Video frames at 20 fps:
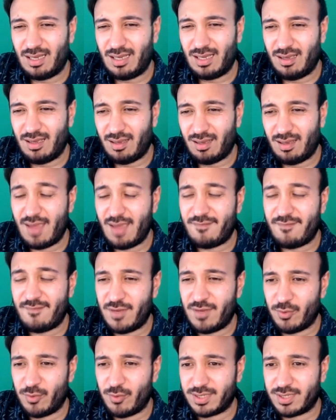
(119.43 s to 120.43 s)
live
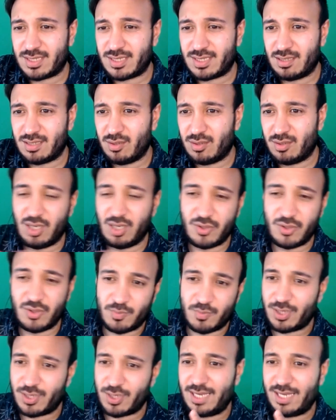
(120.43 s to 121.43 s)
viewers,
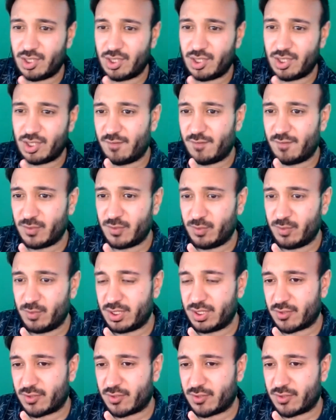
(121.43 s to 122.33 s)
loads more catch up after, which is